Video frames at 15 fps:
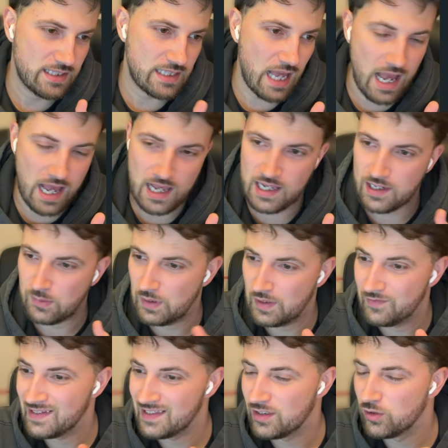that
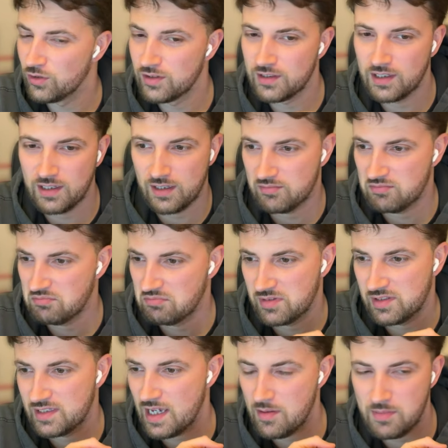within under
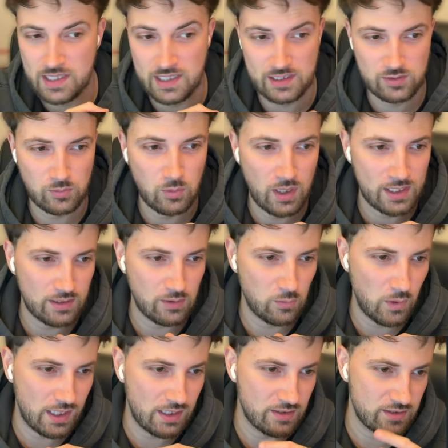10 minutes,
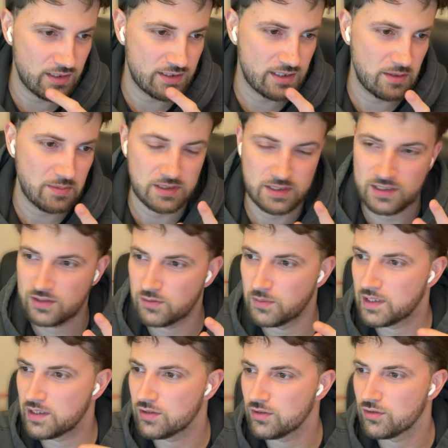well under 10 minutes,
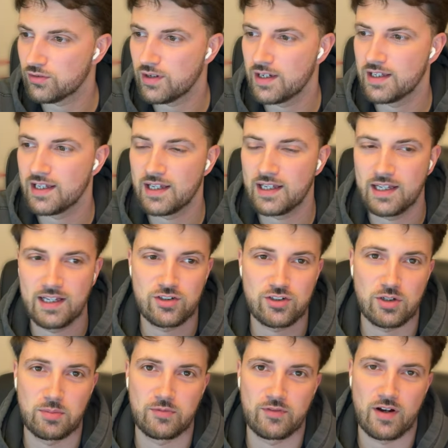we can create a
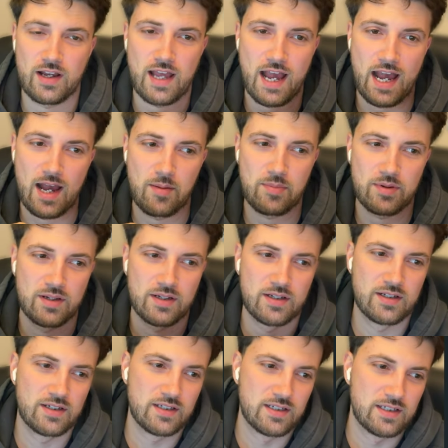Shopify app.
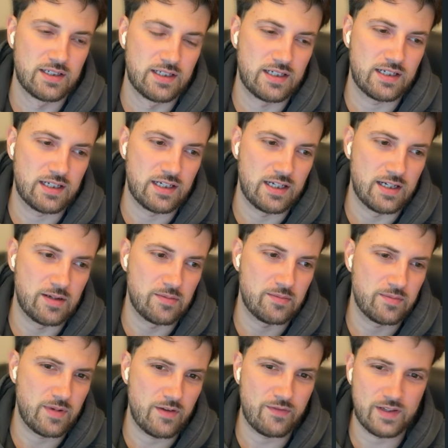
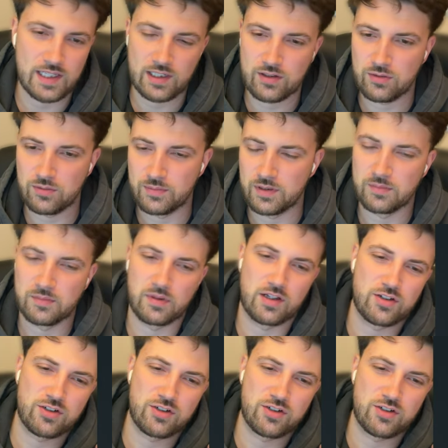I think they call them like